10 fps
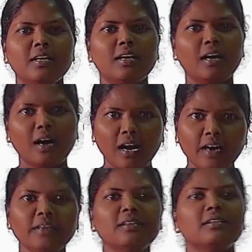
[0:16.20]
On
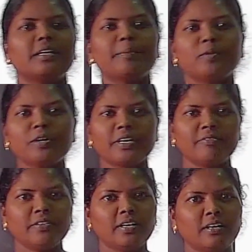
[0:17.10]
cryptography
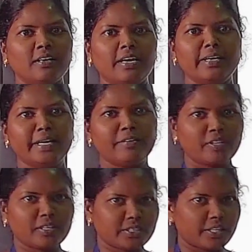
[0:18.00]
and network
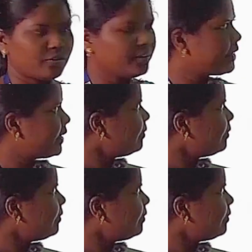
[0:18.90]
security,